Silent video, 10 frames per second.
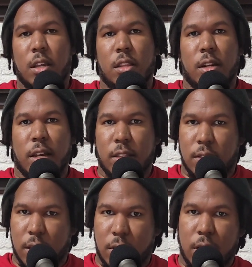And then I had to
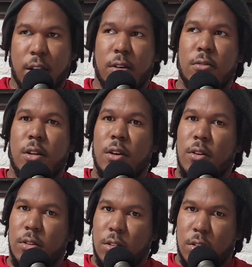scale that out
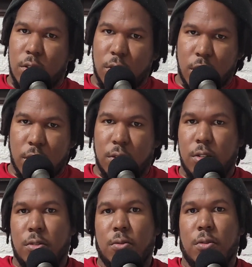to year
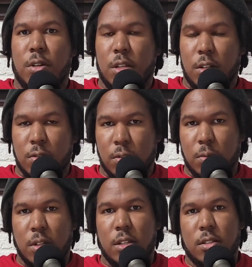2 and year
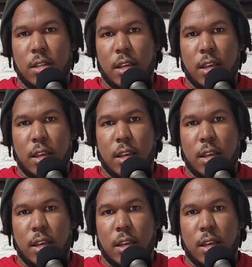3 and say,